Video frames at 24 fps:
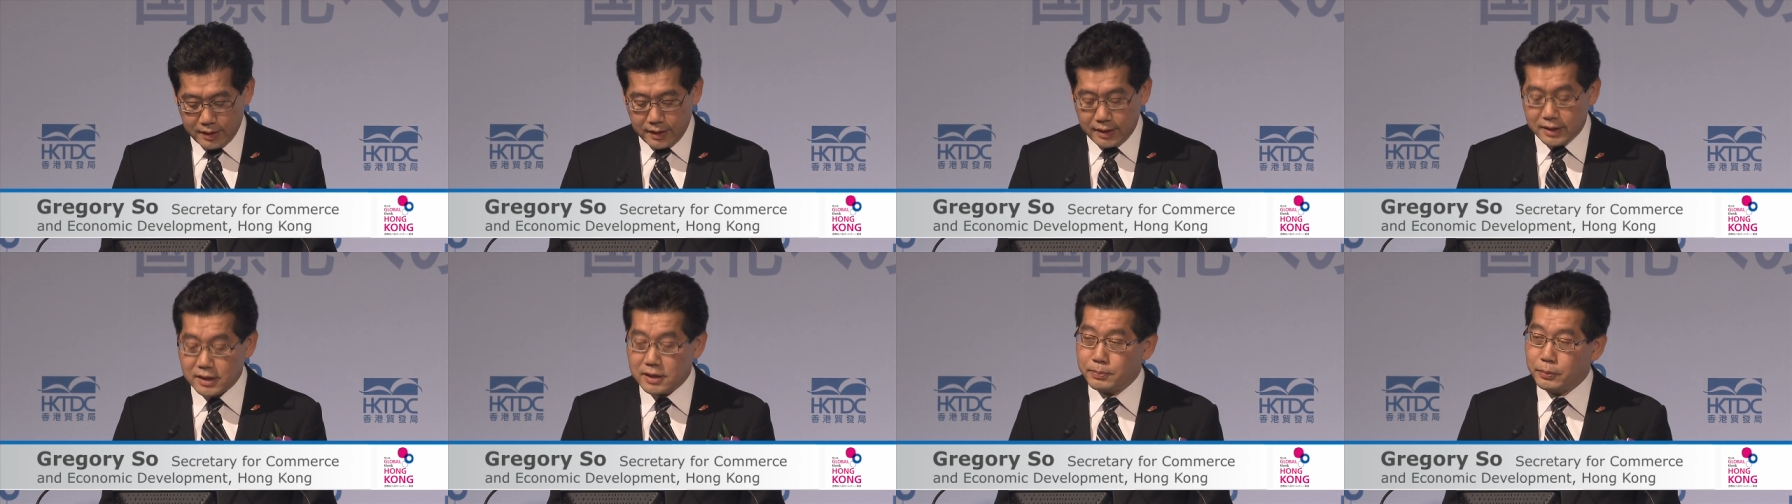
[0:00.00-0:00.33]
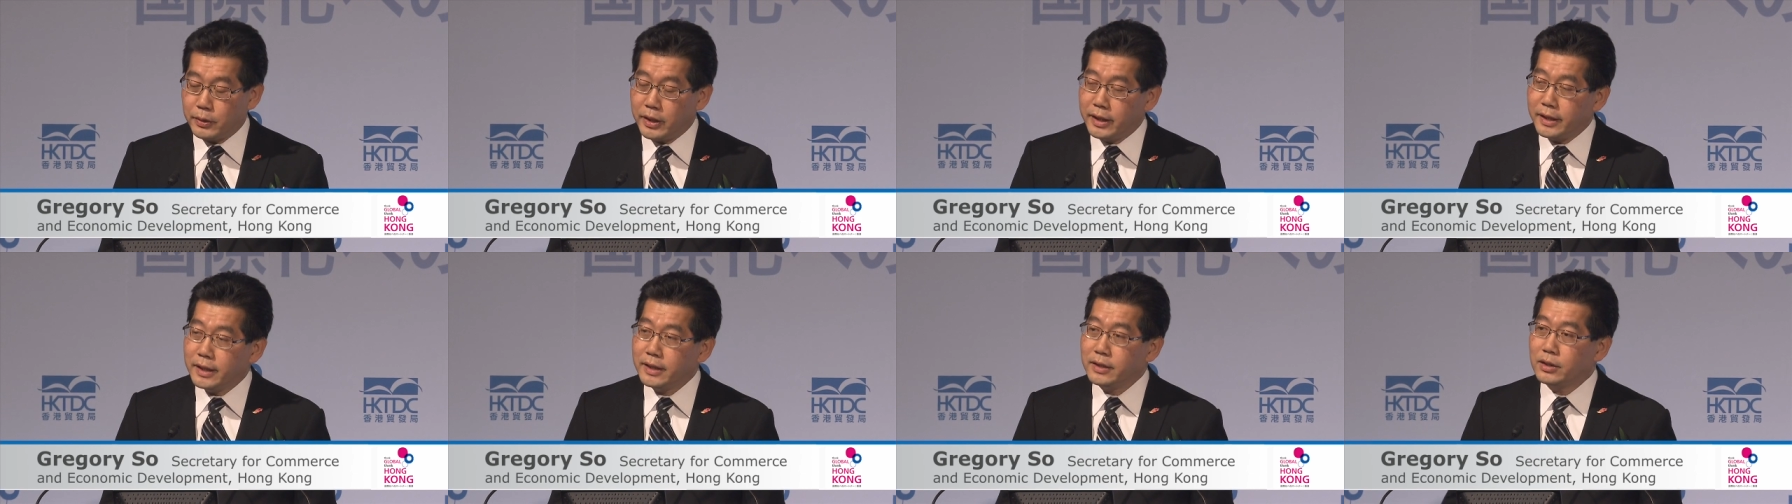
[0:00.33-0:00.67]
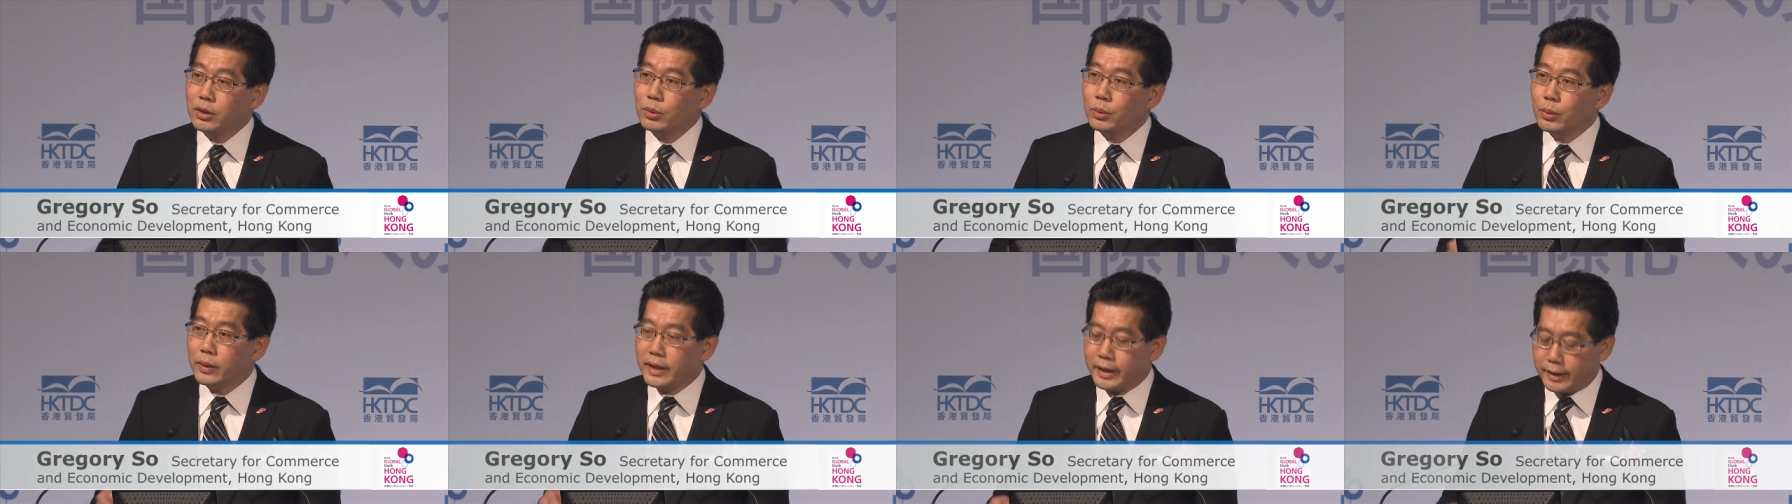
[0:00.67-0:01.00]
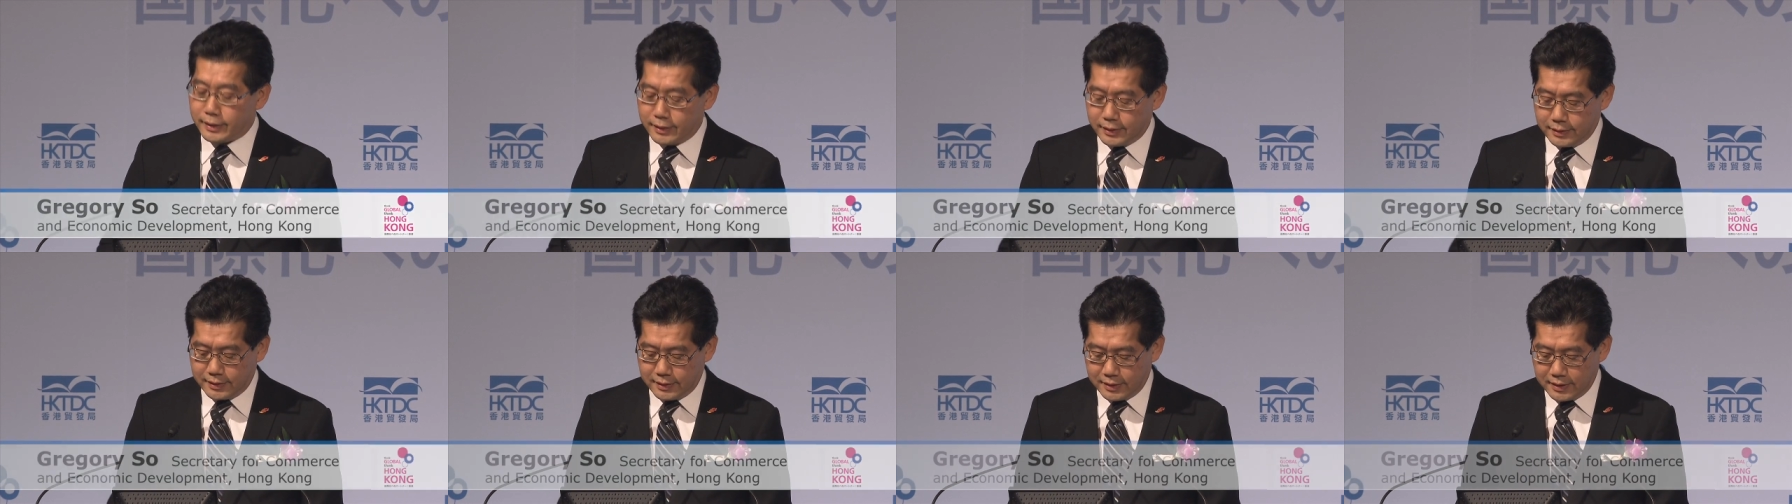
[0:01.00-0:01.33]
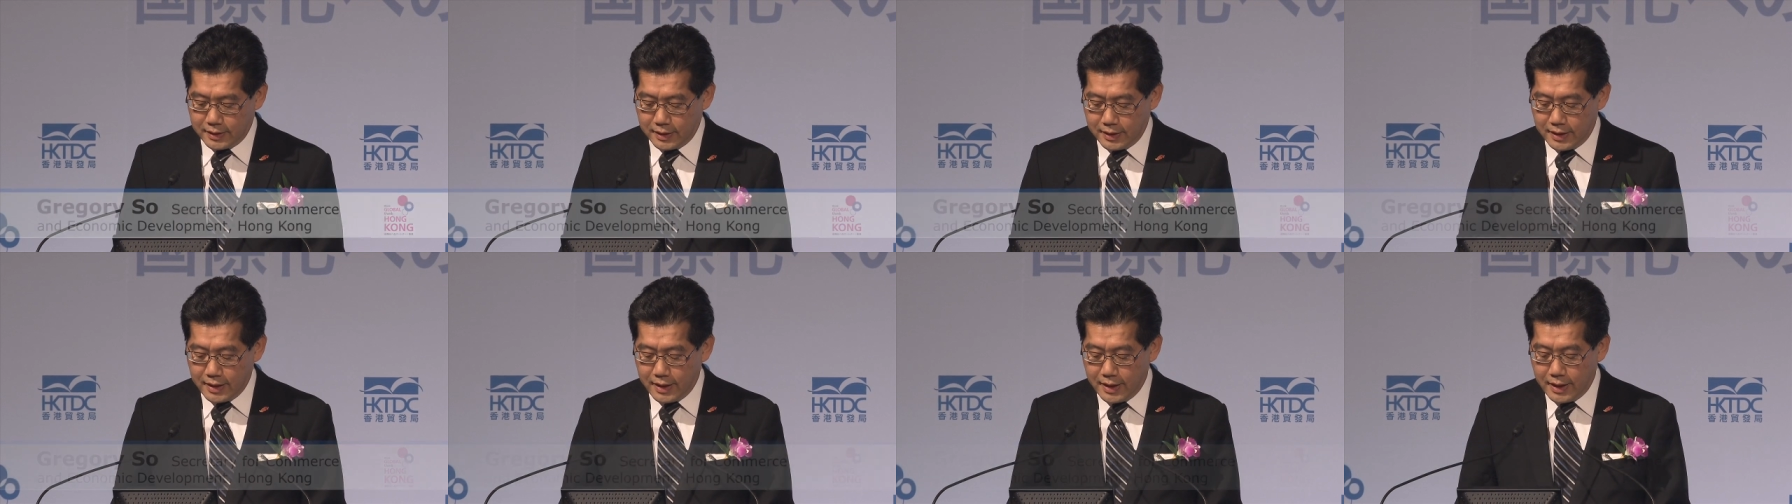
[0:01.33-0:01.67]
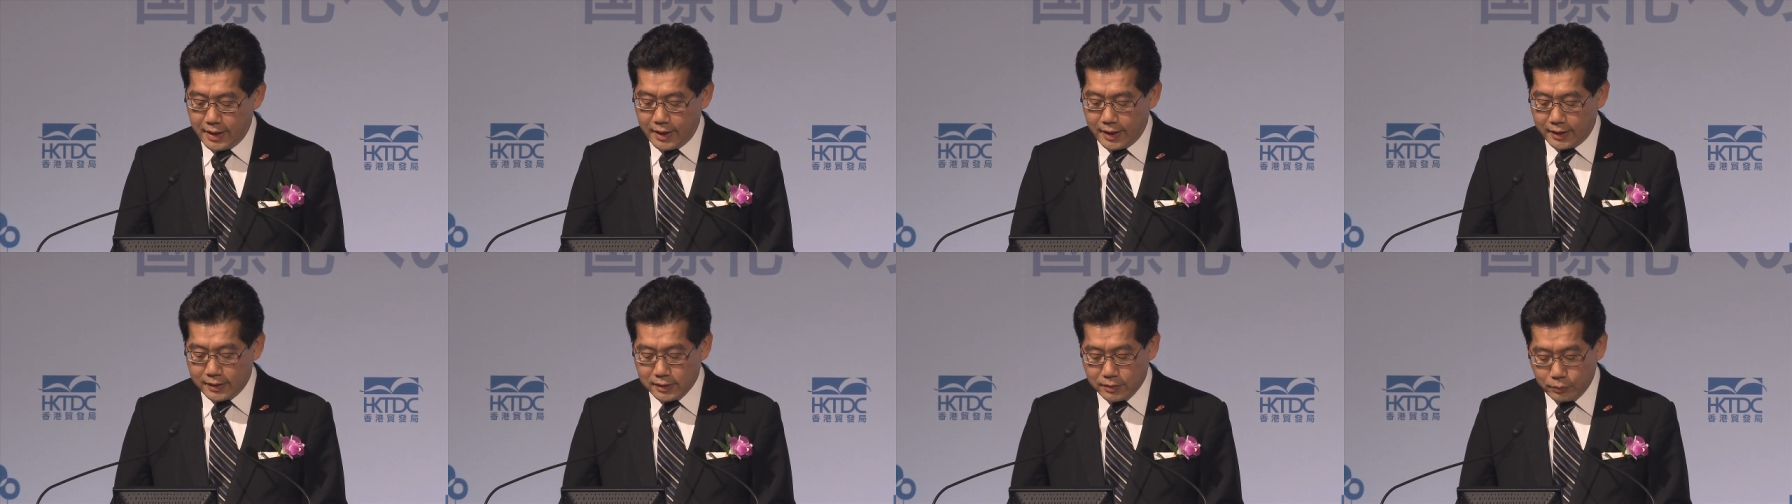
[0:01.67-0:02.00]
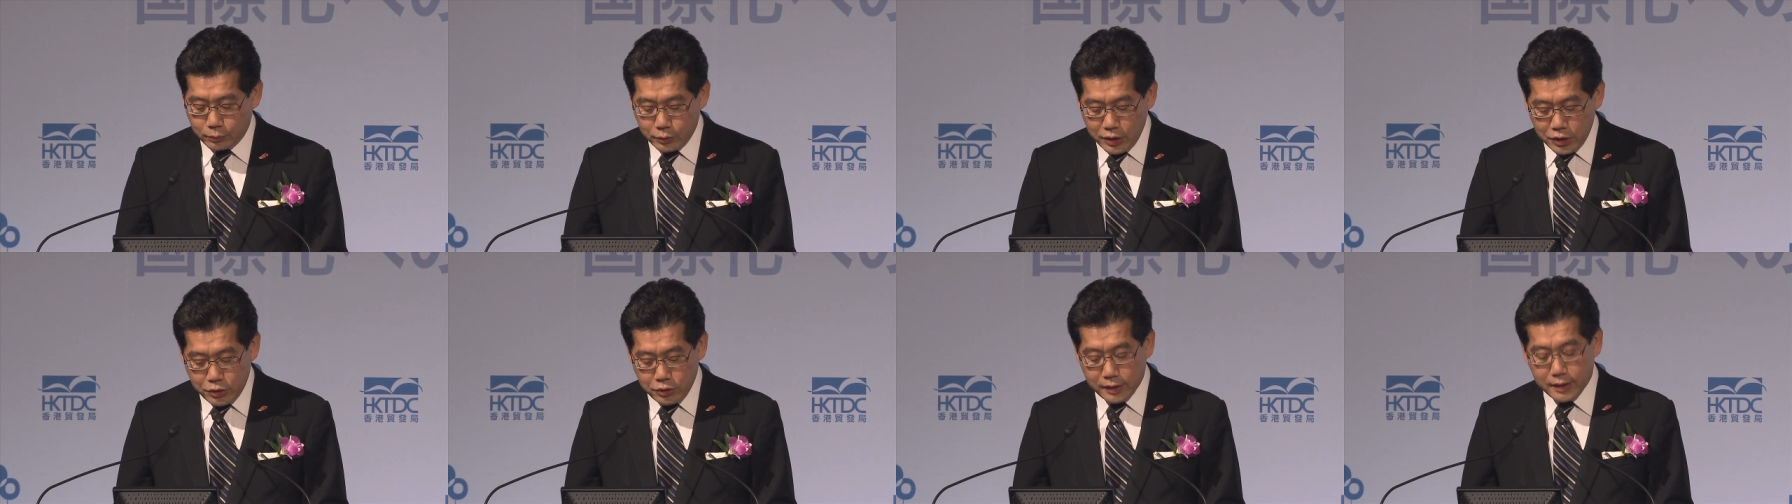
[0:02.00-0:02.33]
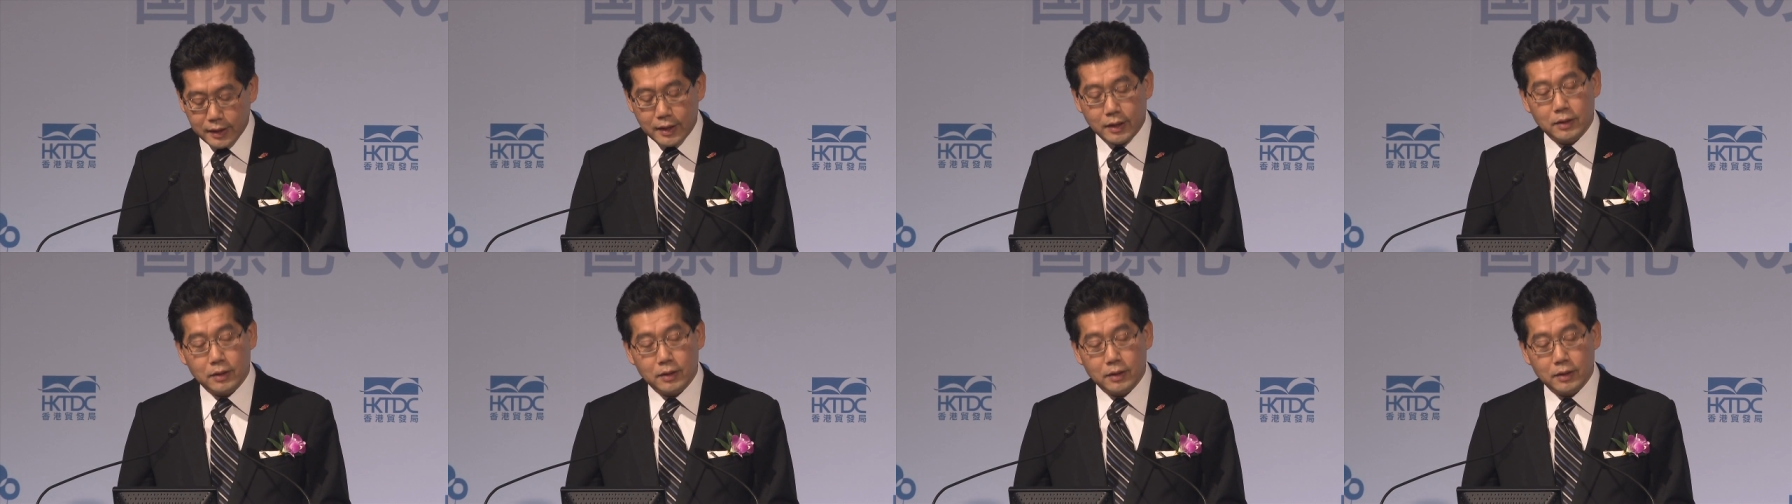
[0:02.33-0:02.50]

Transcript: in spreading the wings and reaching